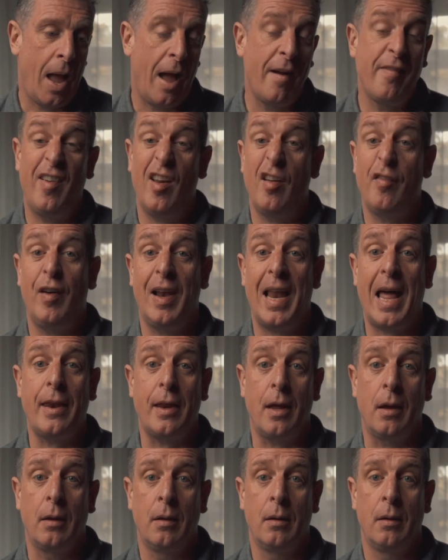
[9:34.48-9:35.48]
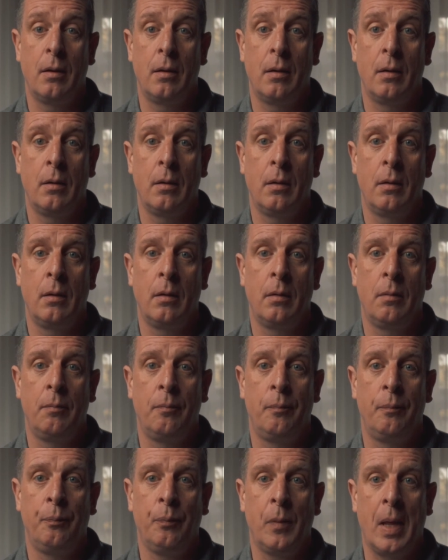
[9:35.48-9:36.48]
fell off a ladder.
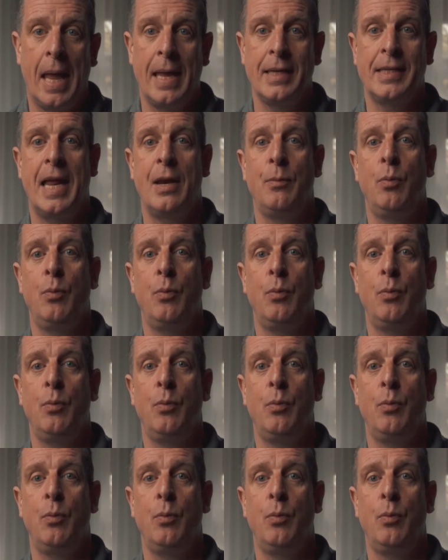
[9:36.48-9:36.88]
He said,